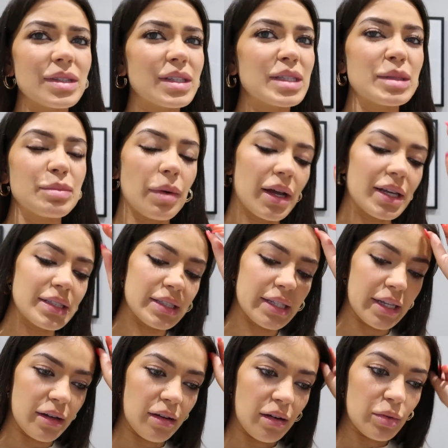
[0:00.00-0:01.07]
with the
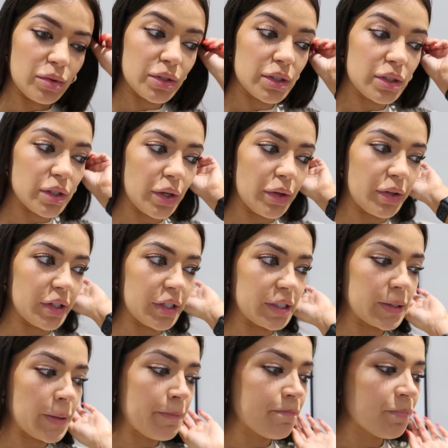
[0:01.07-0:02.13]
spicy. Oh, it was so
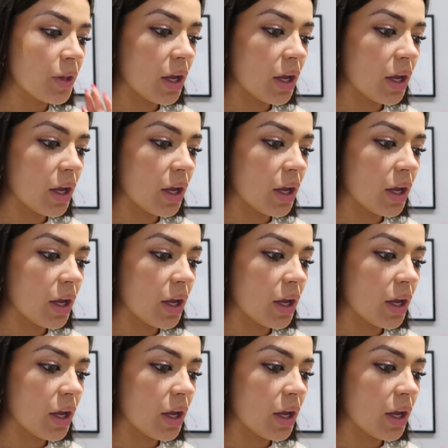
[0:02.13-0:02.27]
good.